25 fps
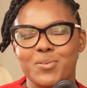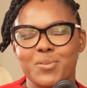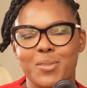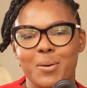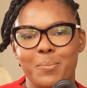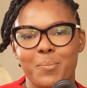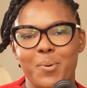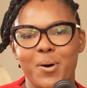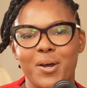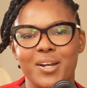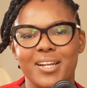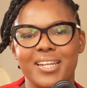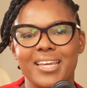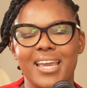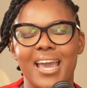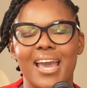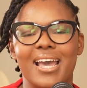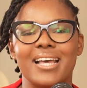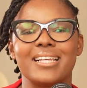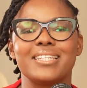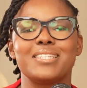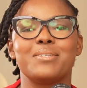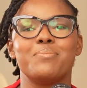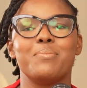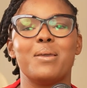the
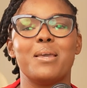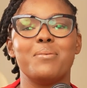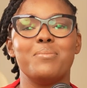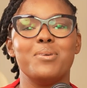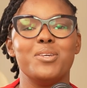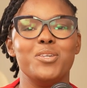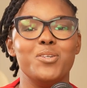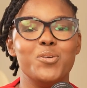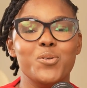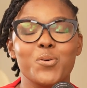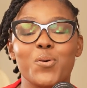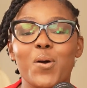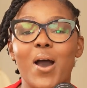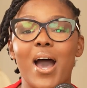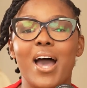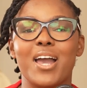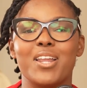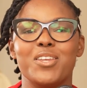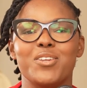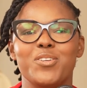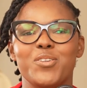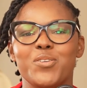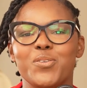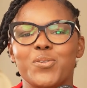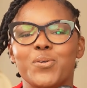podcast. Maybe you are
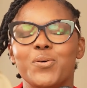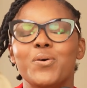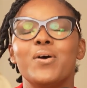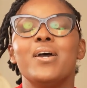new.